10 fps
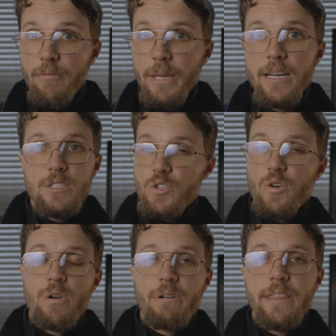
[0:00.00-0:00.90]
me,
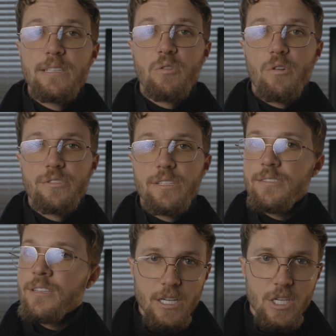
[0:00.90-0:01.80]
join one of these
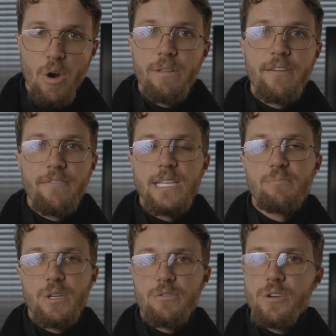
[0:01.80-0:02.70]
courses, go in the
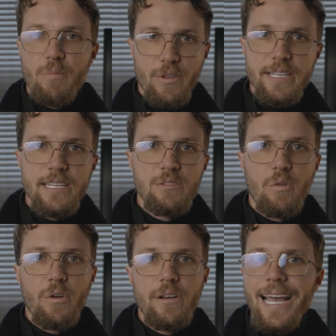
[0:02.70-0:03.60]
Facebook group or the
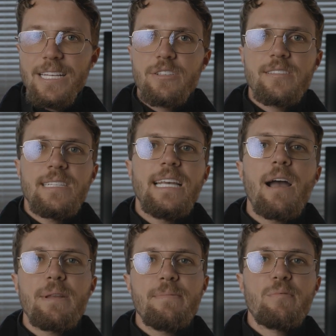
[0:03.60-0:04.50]
Discord, and just see how
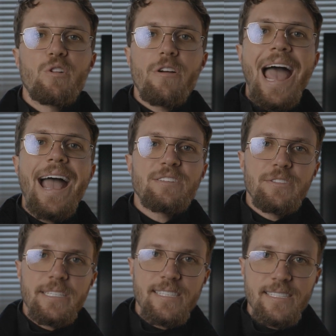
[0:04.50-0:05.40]
many people are
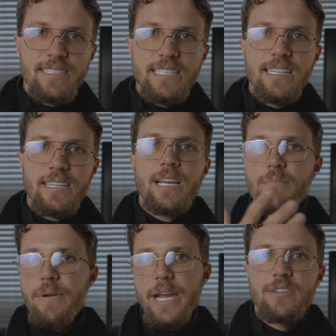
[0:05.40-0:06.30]
actually succeeding
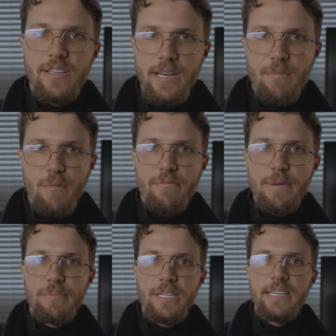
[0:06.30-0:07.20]
compared to the number of
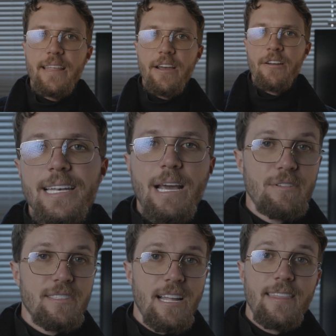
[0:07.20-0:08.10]
people in there. Now,
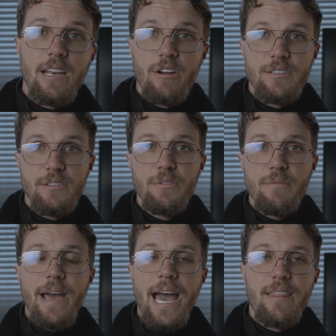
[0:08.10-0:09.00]
it's not that hard to do the
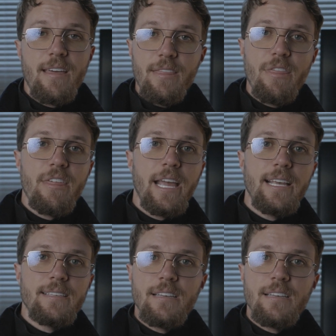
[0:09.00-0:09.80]
math. And the thing is,